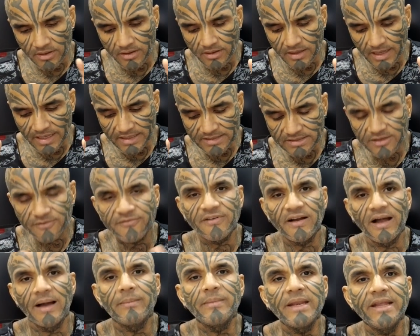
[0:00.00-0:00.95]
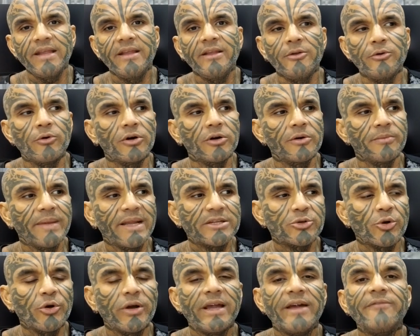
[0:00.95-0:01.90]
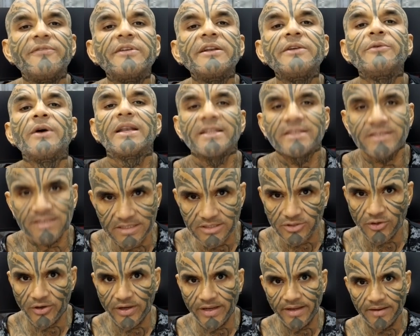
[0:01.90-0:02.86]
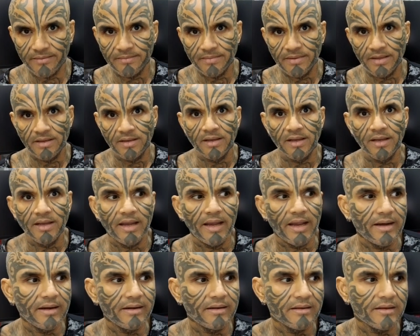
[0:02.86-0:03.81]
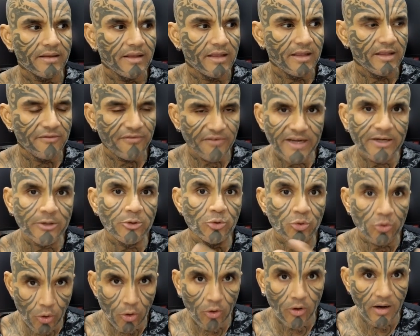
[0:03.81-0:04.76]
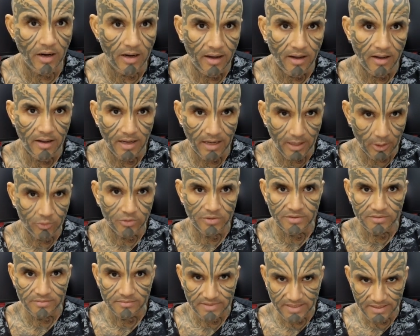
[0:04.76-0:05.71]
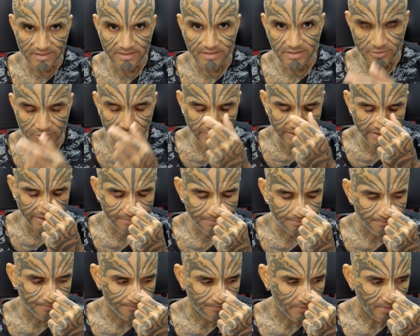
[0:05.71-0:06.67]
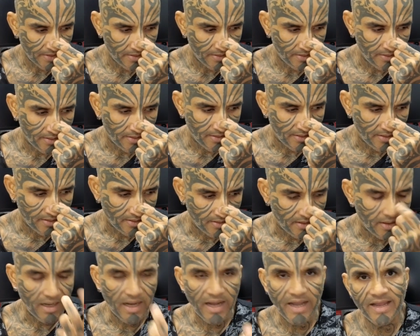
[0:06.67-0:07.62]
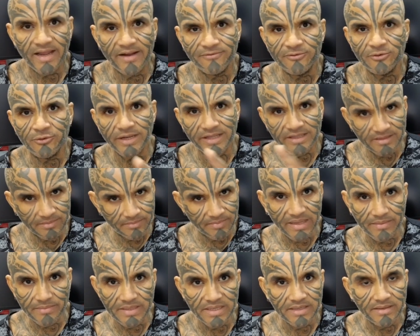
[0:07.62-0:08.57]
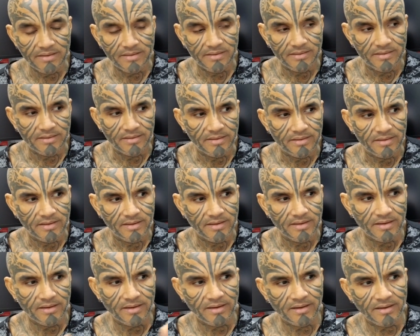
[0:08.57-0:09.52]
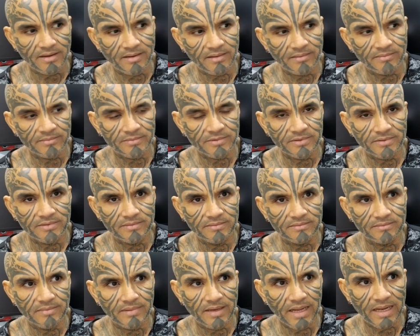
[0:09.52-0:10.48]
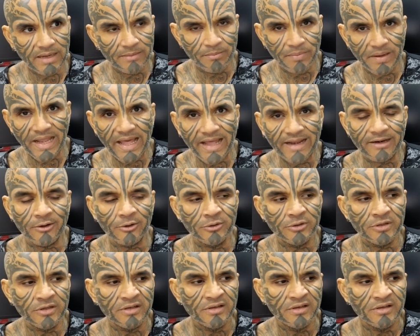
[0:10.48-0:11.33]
as a family you want to make sure everyone is enjoying and if i do go out that is today i have to take the baby um, and plan out